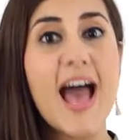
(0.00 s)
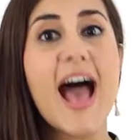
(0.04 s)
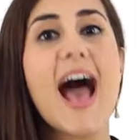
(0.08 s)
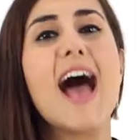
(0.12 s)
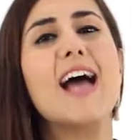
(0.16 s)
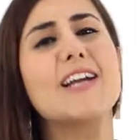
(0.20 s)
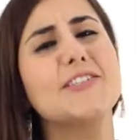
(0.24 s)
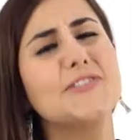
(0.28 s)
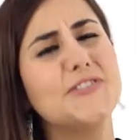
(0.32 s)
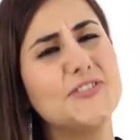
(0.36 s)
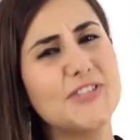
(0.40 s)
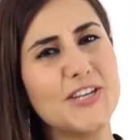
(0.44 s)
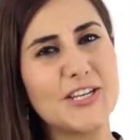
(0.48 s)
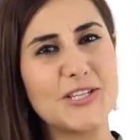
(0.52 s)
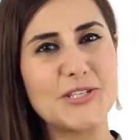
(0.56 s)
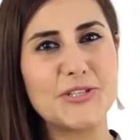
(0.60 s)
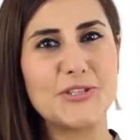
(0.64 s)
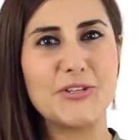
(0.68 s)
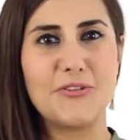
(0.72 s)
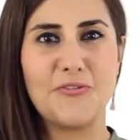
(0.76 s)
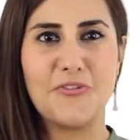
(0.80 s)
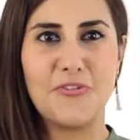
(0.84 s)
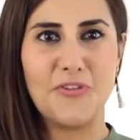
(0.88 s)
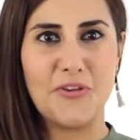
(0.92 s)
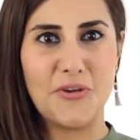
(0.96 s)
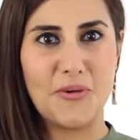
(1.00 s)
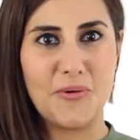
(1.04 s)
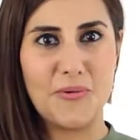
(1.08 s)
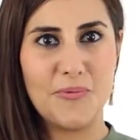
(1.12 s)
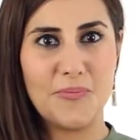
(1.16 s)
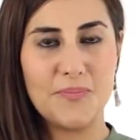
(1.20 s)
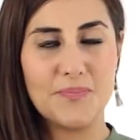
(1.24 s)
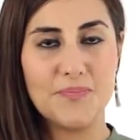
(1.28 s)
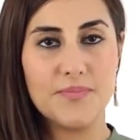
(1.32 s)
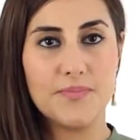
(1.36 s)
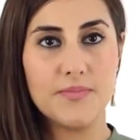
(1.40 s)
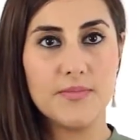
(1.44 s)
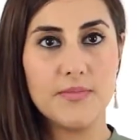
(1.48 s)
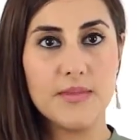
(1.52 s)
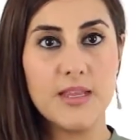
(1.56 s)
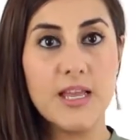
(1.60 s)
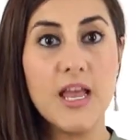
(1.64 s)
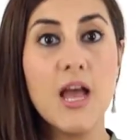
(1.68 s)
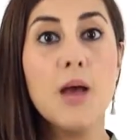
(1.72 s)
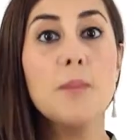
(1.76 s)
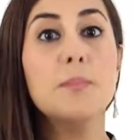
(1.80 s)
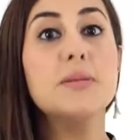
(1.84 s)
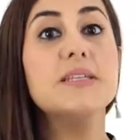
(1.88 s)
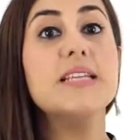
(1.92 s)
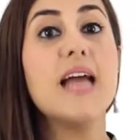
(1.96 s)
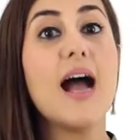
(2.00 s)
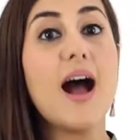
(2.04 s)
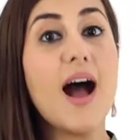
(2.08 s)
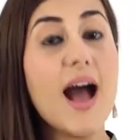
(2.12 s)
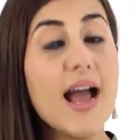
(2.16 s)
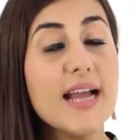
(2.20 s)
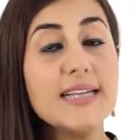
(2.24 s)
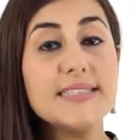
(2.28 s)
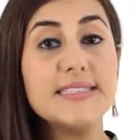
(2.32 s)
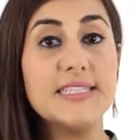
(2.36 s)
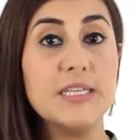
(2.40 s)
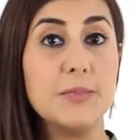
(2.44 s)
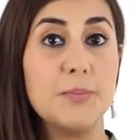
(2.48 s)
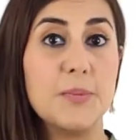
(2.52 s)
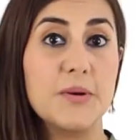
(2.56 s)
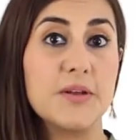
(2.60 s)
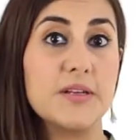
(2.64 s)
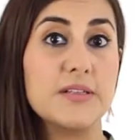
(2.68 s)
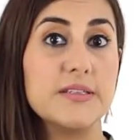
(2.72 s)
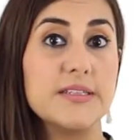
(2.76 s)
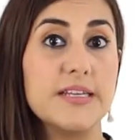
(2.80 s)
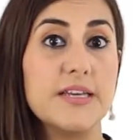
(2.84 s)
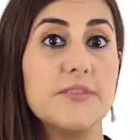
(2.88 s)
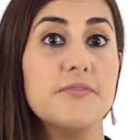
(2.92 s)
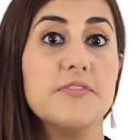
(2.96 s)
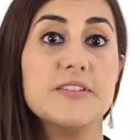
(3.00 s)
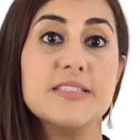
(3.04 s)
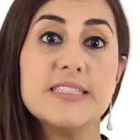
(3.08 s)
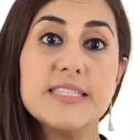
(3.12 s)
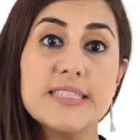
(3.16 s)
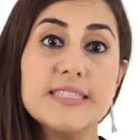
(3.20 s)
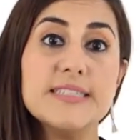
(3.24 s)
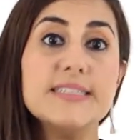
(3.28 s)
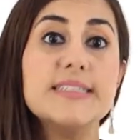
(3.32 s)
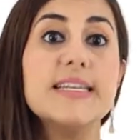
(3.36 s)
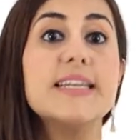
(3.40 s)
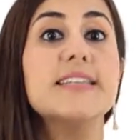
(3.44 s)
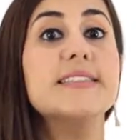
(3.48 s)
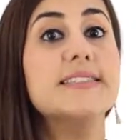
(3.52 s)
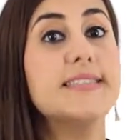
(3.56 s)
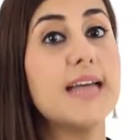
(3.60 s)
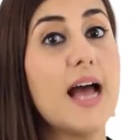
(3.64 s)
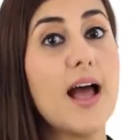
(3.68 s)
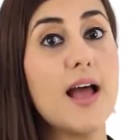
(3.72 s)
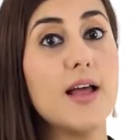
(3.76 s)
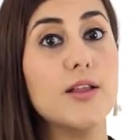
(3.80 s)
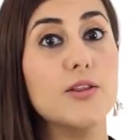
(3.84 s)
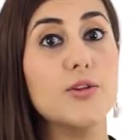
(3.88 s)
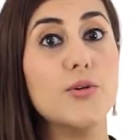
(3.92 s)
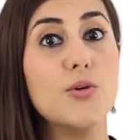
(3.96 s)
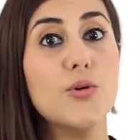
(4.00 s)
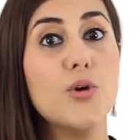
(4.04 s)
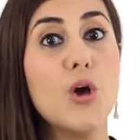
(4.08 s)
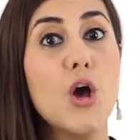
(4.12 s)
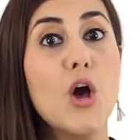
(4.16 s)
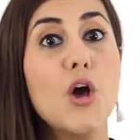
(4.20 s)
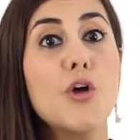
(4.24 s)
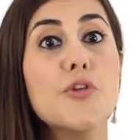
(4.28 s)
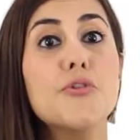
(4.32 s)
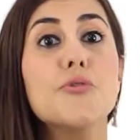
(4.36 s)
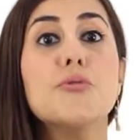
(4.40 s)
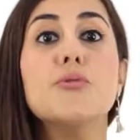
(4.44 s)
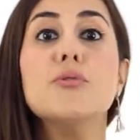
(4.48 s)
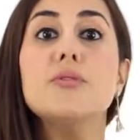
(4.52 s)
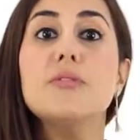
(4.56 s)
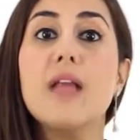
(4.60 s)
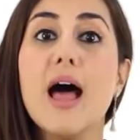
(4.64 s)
are just a few. But I typically facilitate dialogue through